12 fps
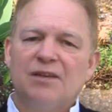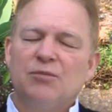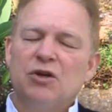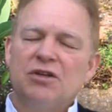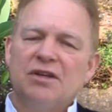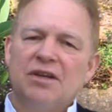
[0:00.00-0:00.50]

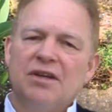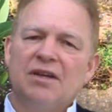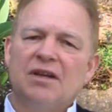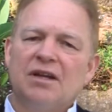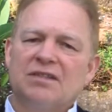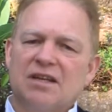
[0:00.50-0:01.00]
As an
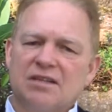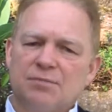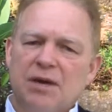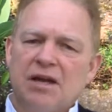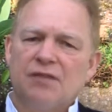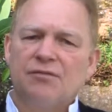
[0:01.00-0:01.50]
expert on
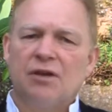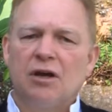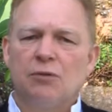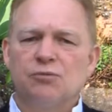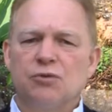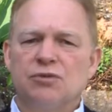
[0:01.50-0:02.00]
leaf guard
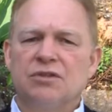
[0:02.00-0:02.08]
systems,